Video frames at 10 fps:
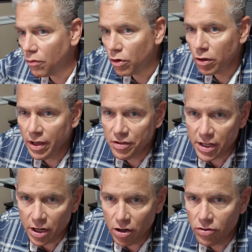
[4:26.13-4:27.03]
Real easy to
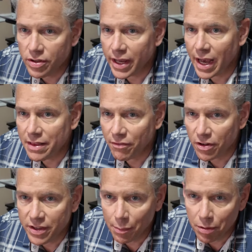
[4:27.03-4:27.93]
use. They got
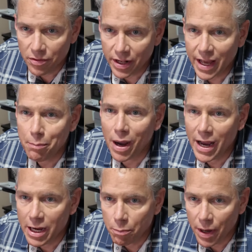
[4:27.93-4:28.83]
different templates, and got
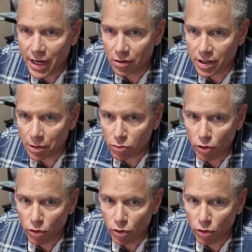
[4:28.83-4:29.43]
buy here, pay here templates.